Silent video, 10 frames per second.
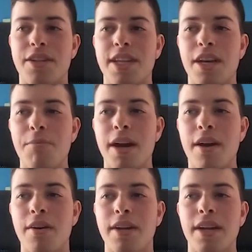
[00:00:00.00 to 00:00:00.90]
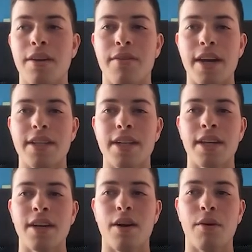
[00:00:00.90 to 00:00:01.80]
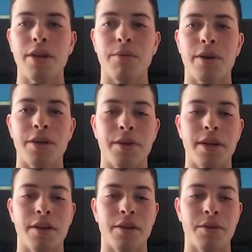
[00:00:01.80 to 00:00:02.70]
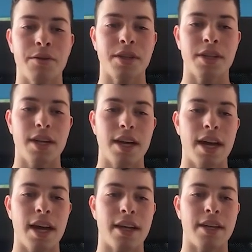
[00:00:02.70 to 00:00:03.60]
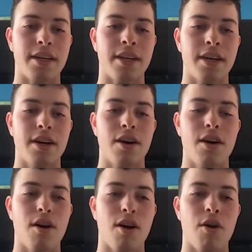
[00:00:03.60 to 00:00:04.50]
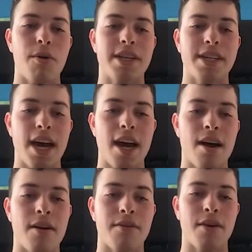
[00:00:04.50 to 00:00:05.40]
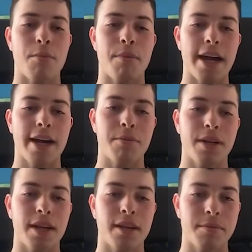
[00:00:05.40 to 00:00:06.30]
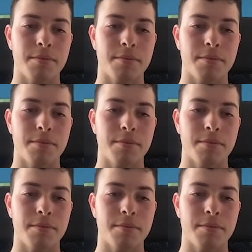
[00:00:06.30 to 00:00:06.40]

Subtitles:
think about investing only what you can lose and always have a backup plan.